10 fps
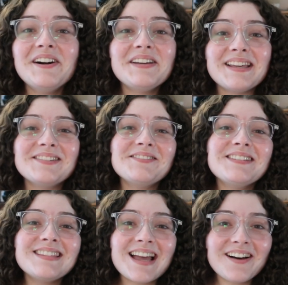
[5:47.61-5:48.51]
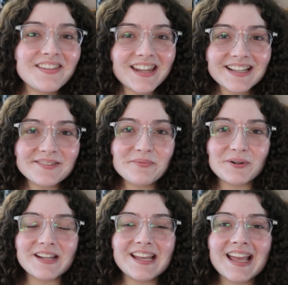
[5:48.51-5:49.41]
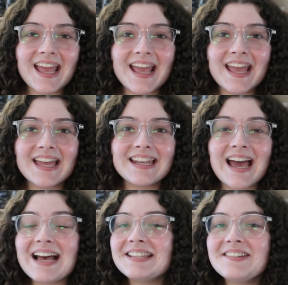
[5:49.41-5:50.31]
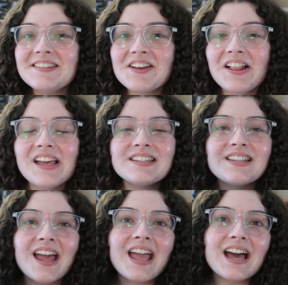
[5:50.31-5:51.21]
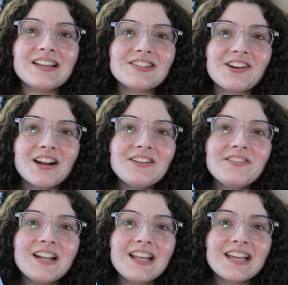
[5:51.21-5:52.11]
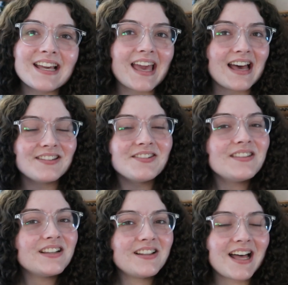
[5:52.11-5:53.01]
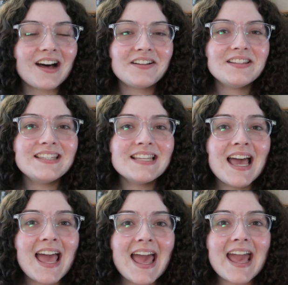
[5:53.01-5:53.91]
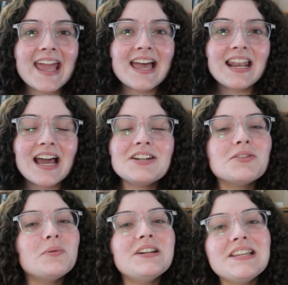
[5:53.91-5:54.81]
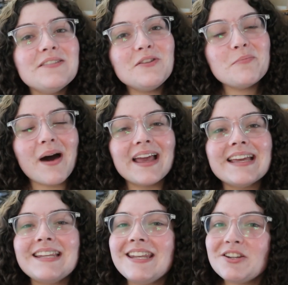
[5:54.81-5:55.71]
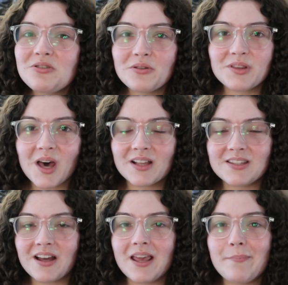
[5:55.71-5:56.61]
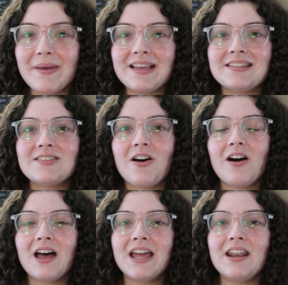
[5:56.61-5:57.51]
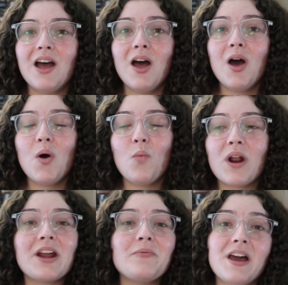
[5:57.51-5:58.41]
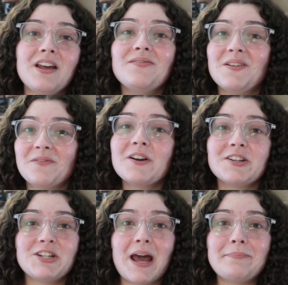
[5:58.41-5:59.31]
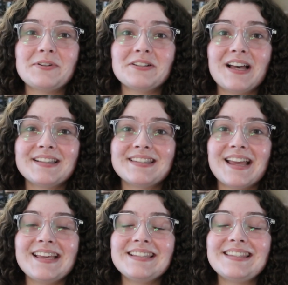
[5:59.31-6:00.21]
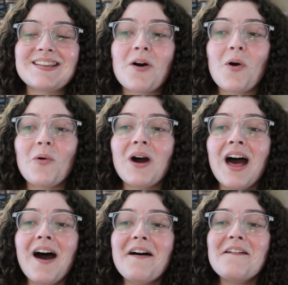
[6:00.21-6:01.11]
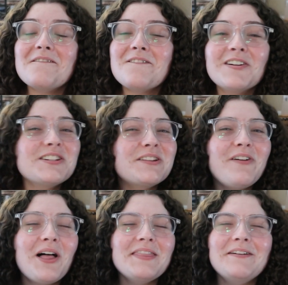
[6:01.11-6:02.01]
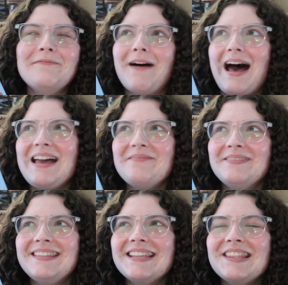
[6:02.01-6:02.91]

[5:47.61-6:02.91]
Okay, so it is now the next morning, and as you saw last night, I started reading A Castle in the Clouds, and I just wanted to give you my initial thoughts on it based on what I read of the first chapter last night. So, first of all, the vibes.